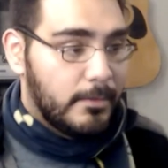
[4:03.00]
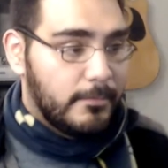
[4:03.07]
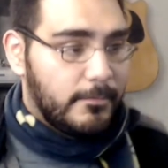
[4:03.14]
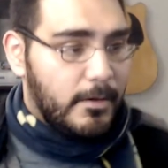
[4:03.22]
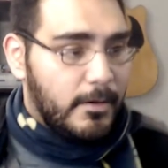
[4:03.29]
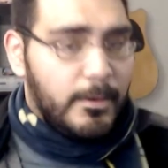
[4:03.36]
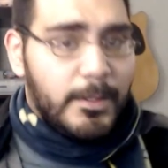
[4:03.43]

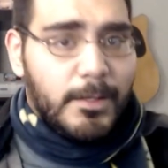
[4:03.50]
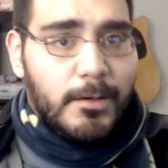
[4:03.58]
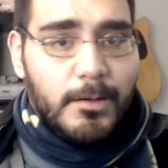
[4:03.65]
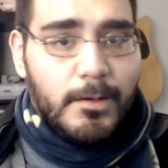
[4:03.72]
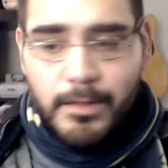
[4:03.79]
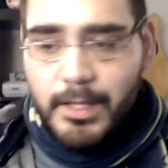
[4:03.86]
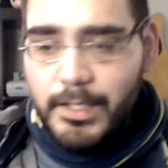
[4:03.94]
Very
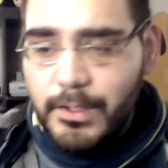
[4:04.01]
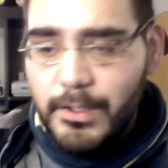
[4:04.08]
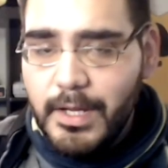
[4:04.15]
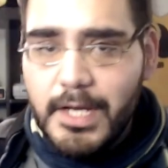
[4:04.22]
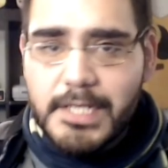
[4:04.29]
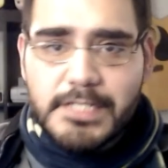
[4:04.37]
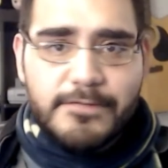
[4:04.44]
good. Thank you
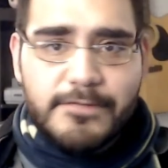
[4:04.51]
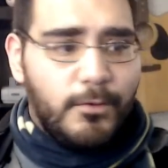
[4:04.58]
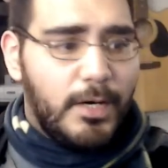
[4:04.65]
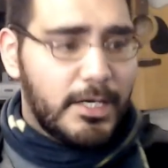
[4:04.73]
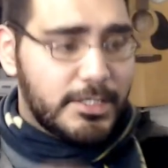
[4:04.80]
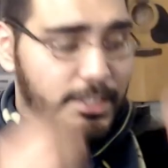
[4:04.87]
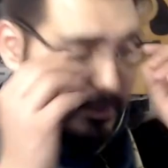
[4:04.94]
guys for
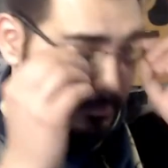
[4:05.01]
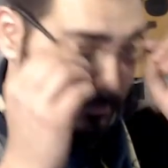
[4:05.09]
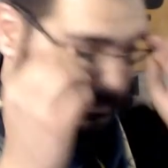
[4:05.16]
watching.